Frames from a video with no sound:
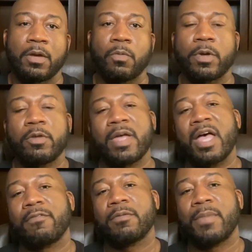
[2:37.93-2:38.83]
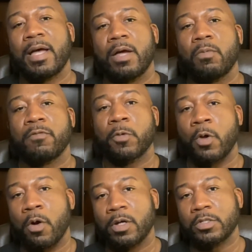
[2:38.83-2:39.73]
what do you have in mind with
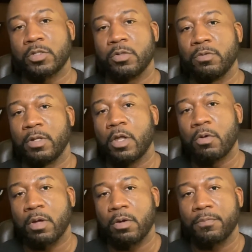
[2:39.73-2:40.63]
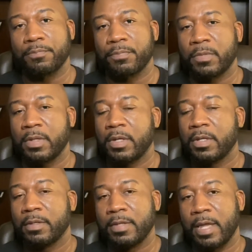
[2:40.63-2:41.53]
regards to the logo?
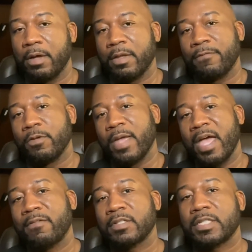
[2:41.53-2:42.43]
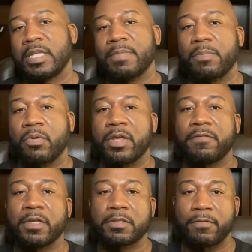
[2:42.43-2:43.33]
Now, if you haven't seen my
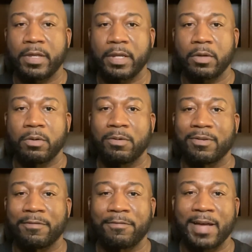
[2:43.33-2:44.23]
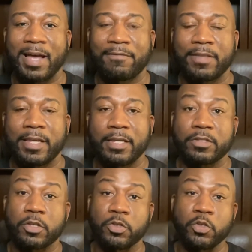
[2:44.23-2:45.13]
previous video on the five
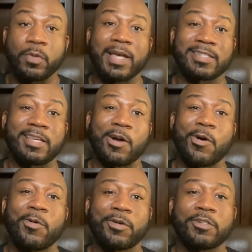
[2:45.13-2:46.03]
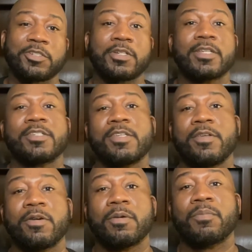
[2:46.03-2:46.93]
things you as a owner should
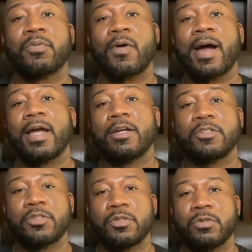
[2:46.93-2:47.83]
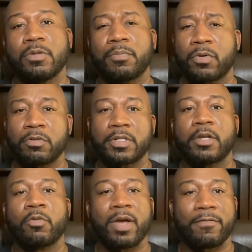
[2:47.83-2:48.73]
consider prior to approaching
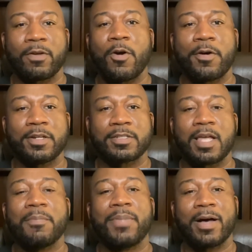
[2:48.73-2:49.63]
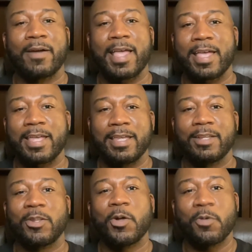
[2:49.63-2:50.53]
a graphic artist about a
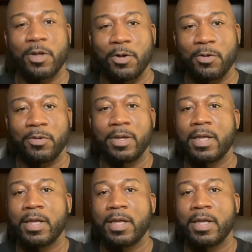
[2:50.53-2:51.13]
logo,